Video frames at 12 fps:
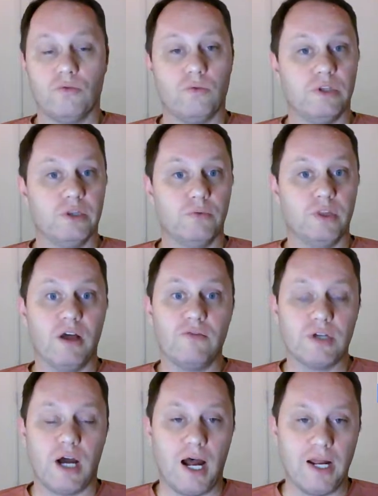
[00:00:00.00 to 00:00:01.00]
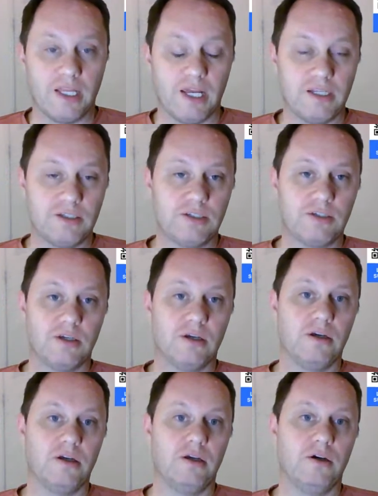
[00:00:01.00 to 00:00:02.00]
we love to highlight
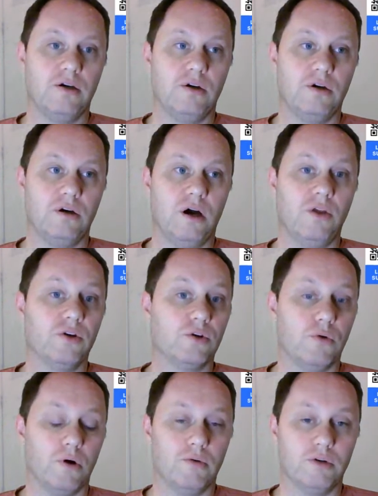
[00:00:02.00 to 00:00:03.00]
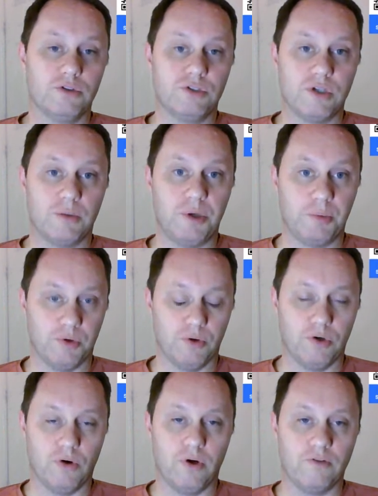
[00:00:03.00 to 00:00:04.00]
other growers, people who
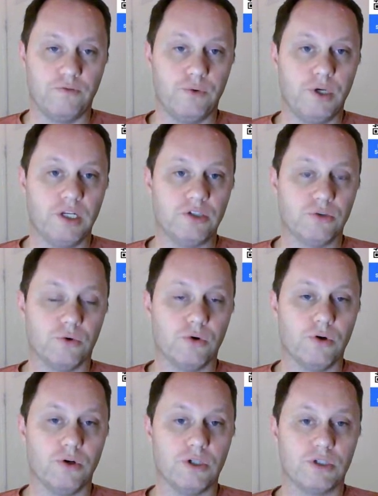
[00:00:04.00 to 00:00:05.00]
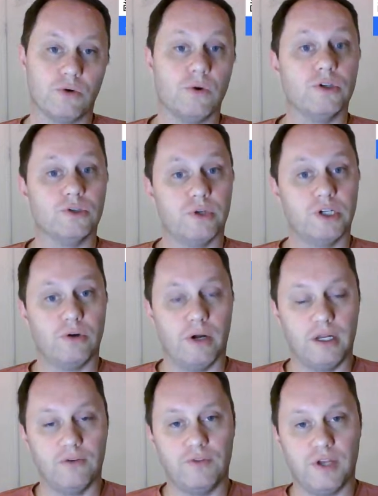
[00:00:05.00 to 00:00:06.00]
are growing food indoors or doing
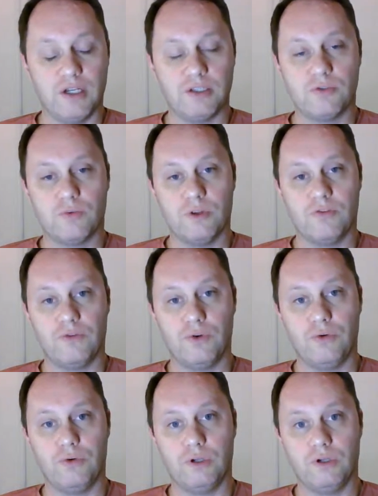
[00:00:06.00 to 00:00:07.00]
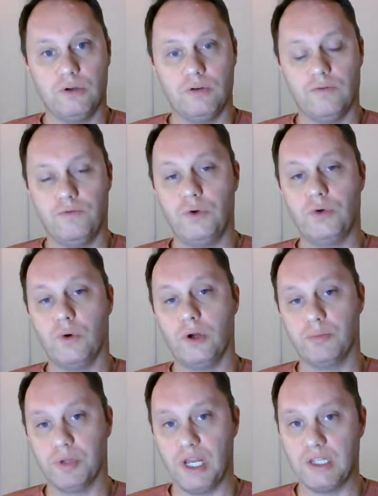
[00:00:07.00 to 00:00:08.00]
creative things with food
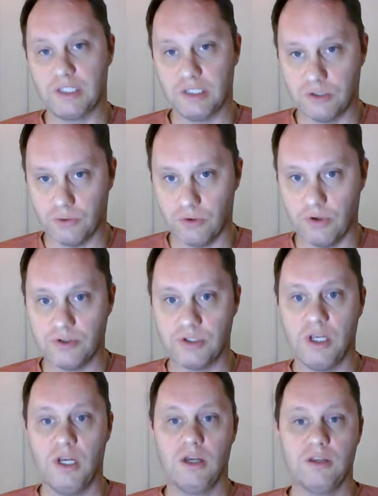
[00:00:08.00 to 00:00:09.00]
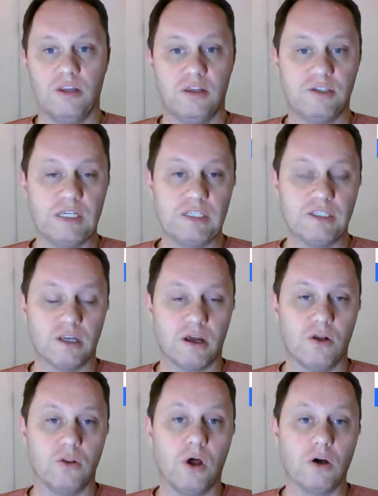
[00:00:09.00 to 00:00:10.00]
growing plants indoors. This is
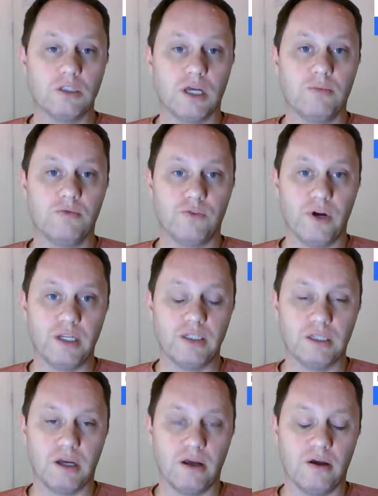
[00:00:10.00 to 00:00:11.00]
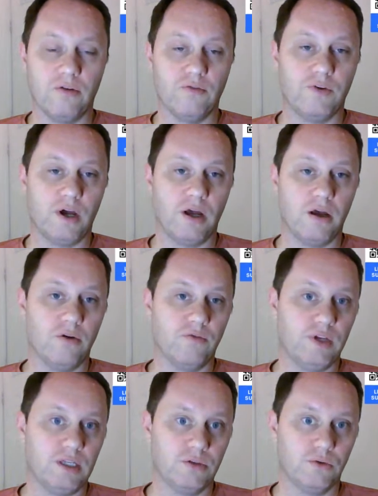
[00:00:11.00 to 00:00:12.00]
a longtime friend of
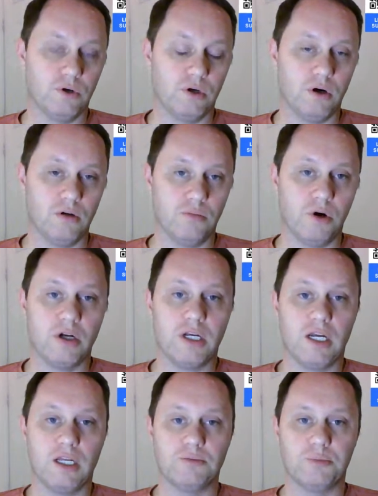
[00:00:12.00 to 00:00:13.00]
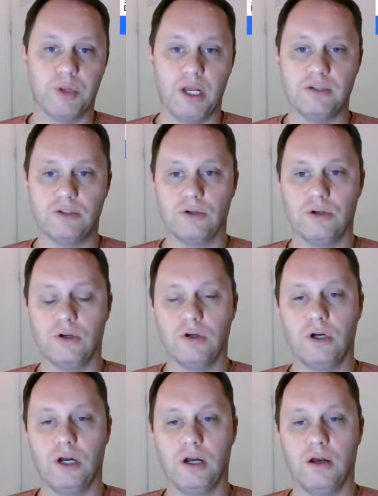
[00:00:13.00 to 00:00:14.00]
Indoor Garden Market, planter